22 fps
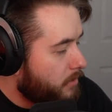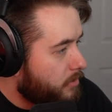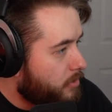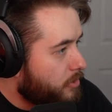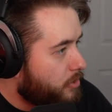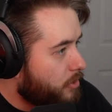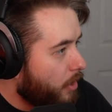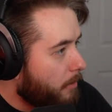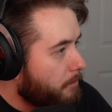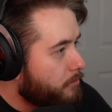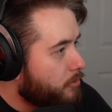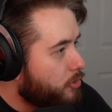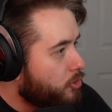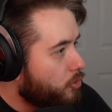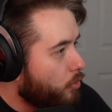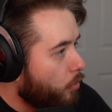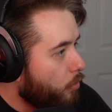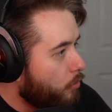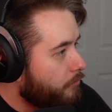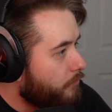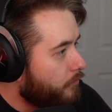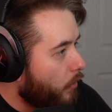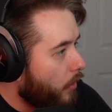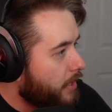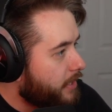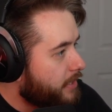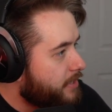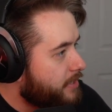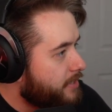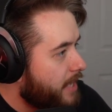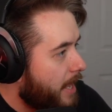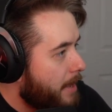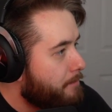some sort of like
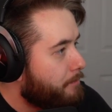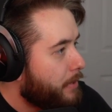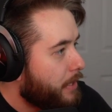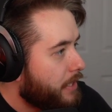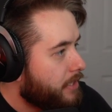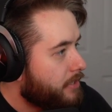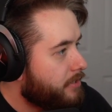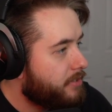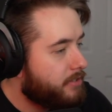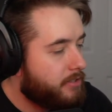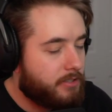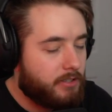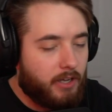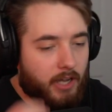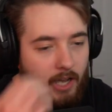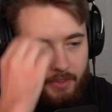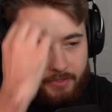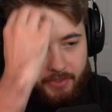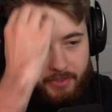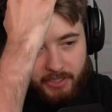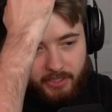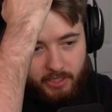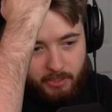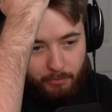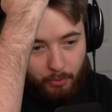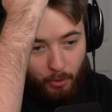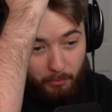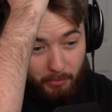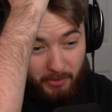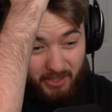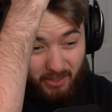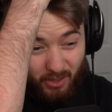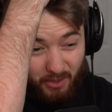set piece i think is
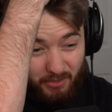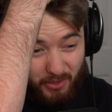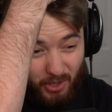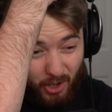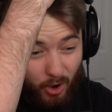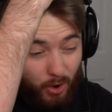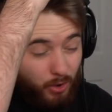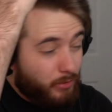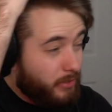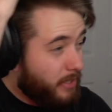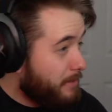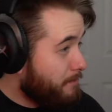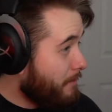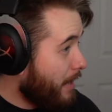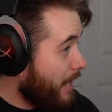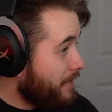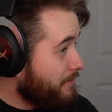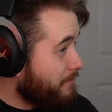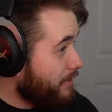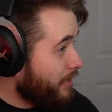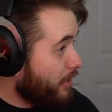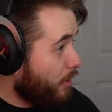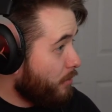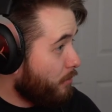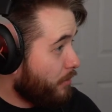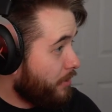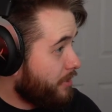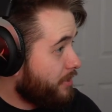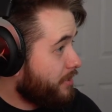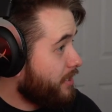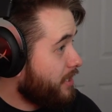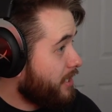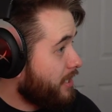probably like the only main thing i want
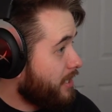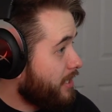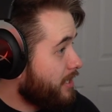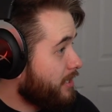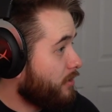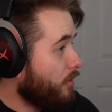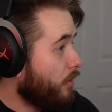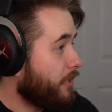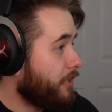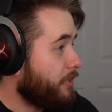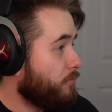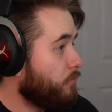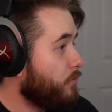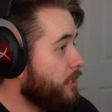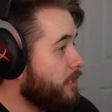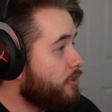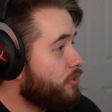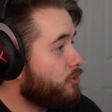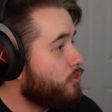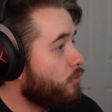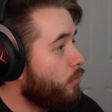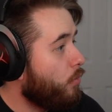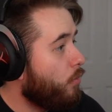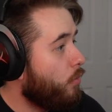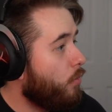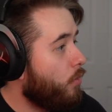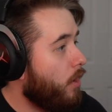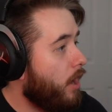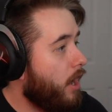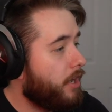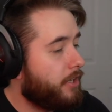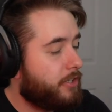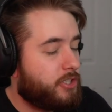to see is like we
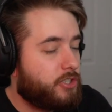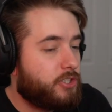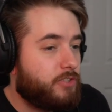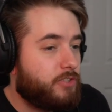saw a